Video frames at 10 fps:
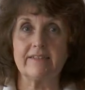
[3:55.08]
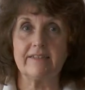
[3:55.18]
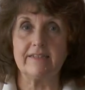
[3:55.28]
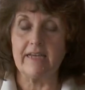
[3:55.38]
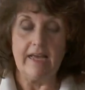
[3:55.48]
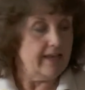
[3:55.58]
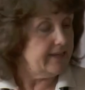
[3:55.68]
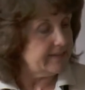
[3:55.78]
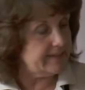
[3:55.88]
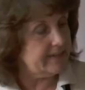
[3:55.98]
that
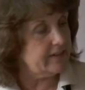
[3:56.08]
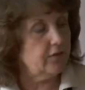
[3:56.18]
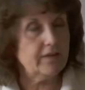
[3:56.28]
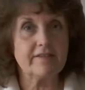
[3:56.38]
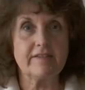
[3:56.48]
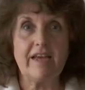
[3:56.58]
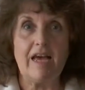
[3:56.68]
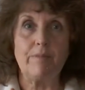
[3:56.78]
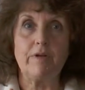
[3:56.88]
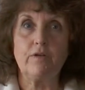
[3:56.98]
sit on the
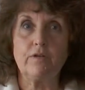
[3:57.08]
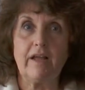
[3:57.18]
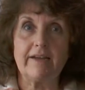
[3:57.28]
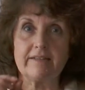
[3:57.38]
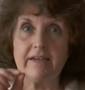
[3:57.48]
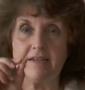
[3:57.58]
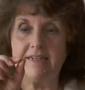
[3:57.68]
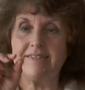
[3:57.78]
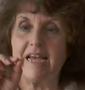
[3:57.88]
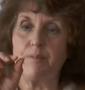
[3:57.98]
stem and look like tiny
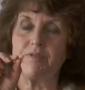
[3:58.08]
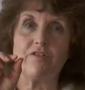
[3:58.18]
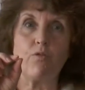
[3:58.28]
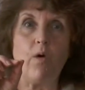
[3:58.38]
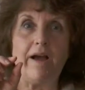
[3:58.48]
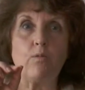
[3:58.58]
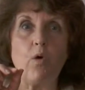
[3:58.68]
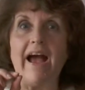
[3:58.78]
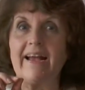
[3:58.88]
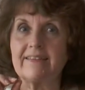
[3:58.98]
dabs of white
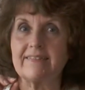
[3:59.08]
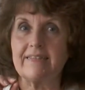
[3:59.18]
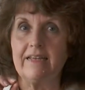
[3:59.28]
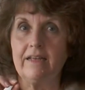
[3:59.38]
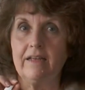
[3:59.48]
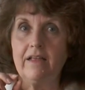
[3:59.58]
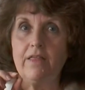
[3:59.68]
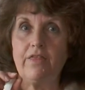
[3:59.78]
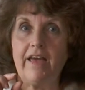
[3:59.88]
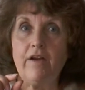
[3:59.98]
wax.
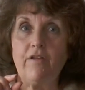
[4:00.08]
They are